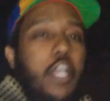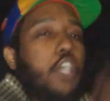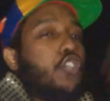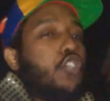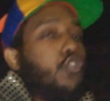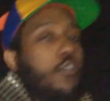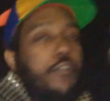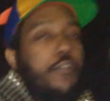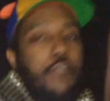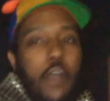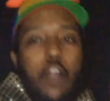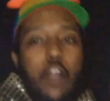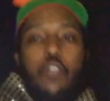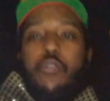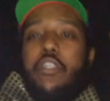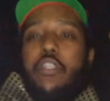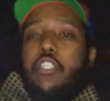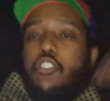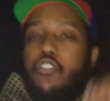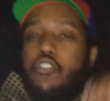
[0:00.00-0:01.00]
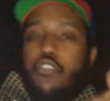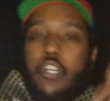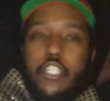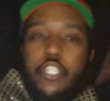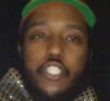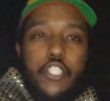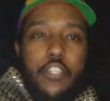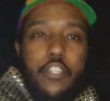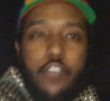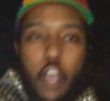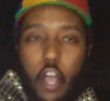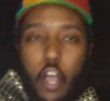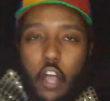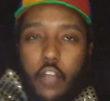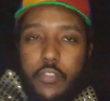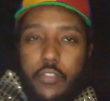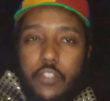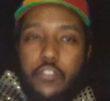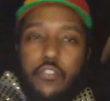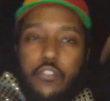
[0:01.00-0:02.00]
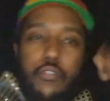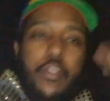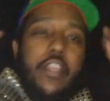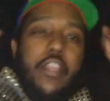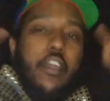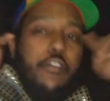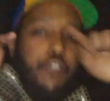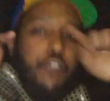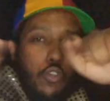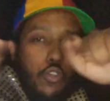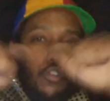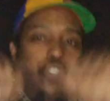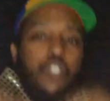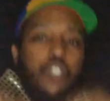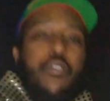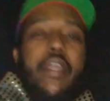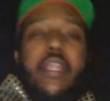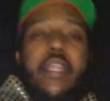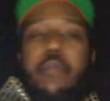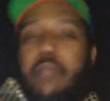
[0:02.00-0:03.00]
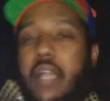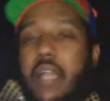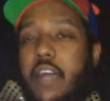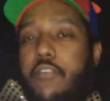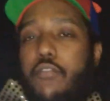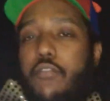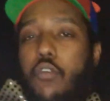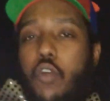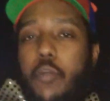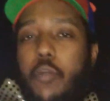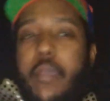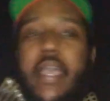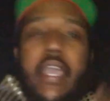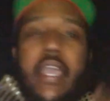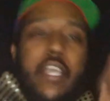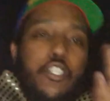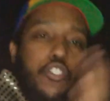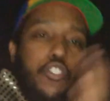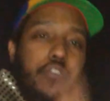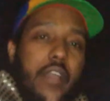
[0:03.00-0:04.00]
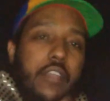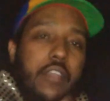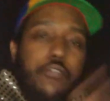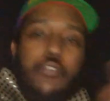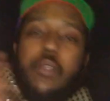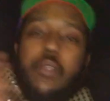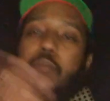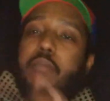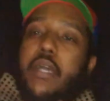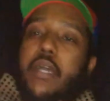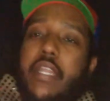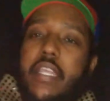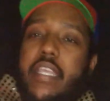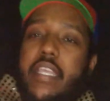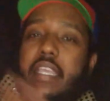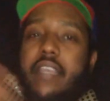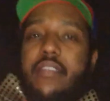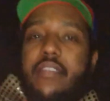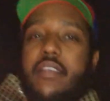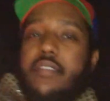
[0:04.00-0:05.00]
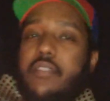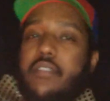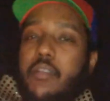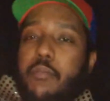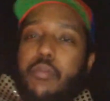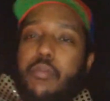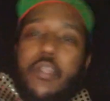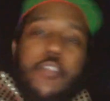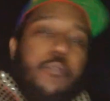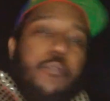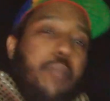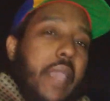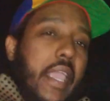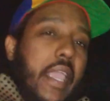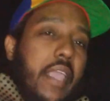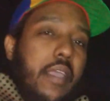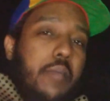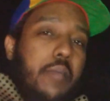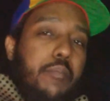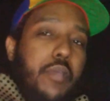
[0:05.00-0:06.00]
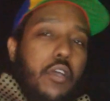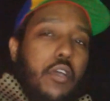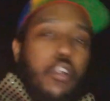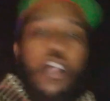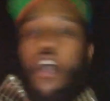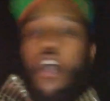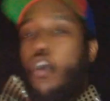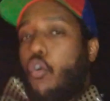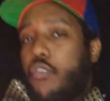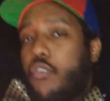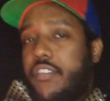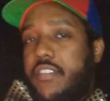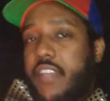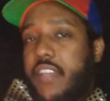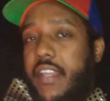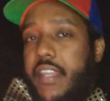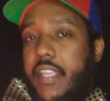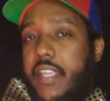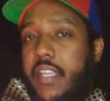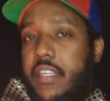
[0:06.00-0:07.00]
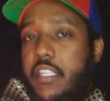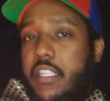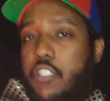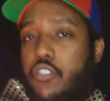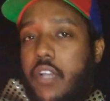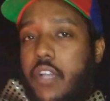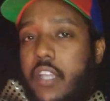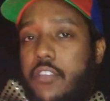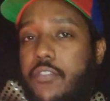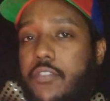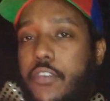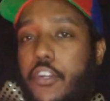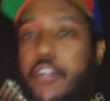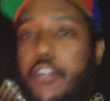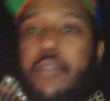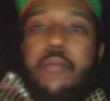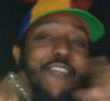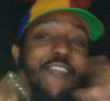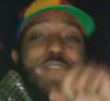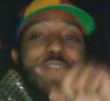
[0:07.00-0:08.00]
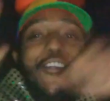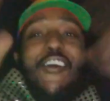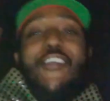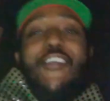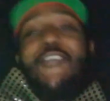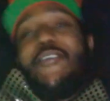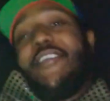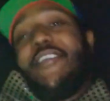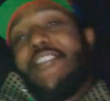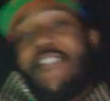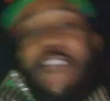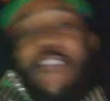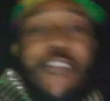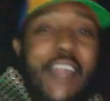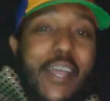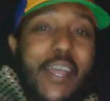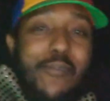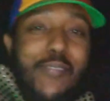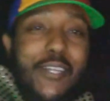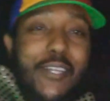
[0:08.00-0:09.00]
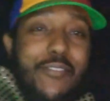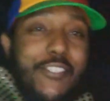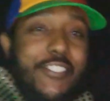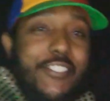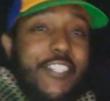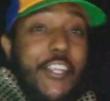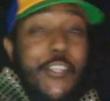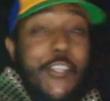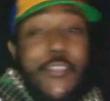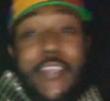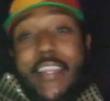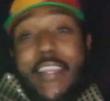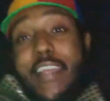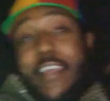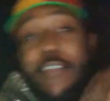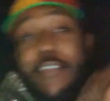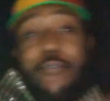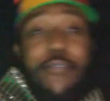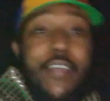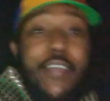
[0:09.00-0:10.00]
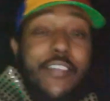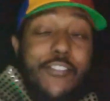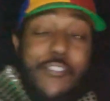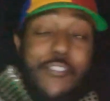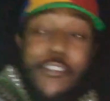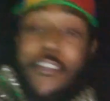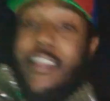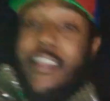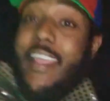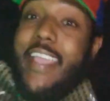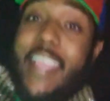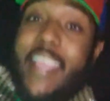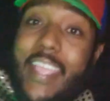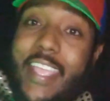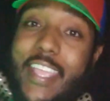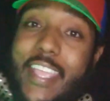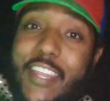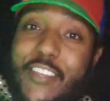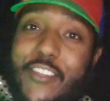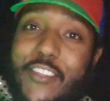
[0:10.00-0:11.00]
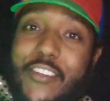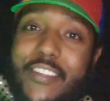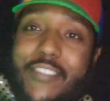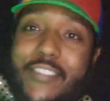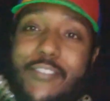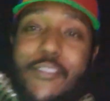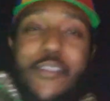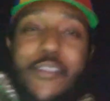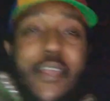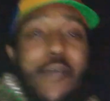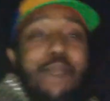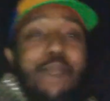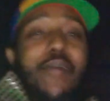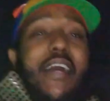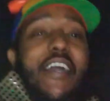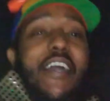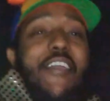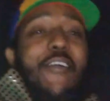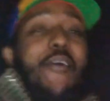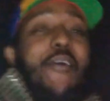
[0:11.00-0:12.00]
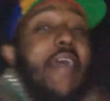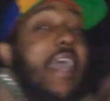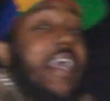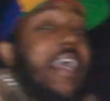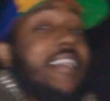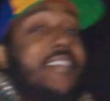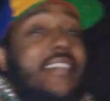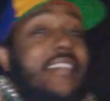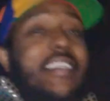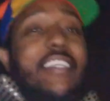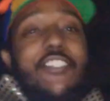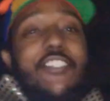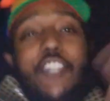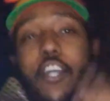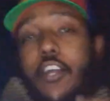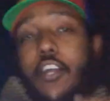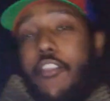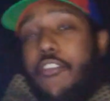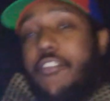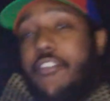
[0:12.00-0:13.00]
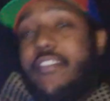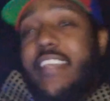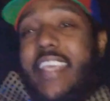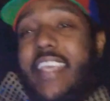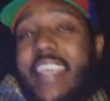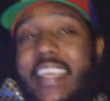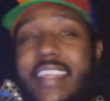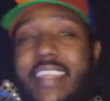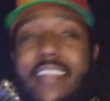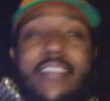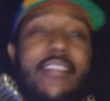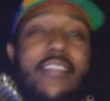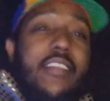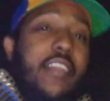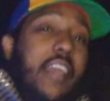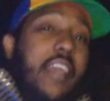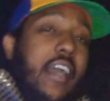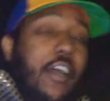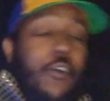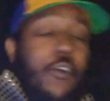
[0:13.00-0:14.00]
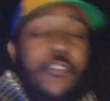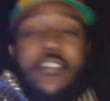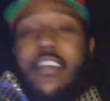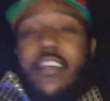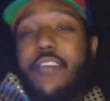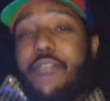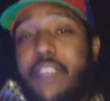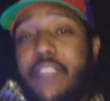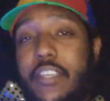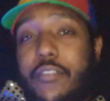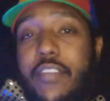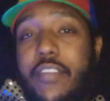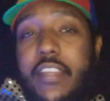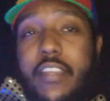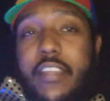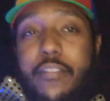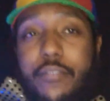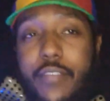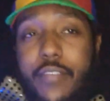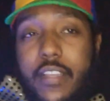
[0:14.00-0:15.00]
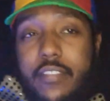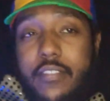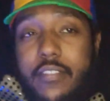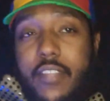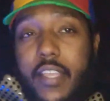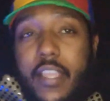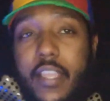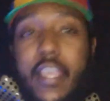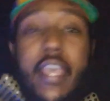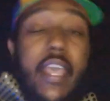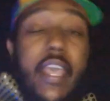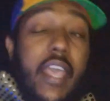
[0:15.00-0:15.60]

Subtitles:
So follow the instructions on the screen of your trading platform, and transferring money is as simple as paying a bill or sending an e-transfer. And for all you Instagram lovers there, you can add investor in your Instagram bio and teach others the ins and outs of dividend investing.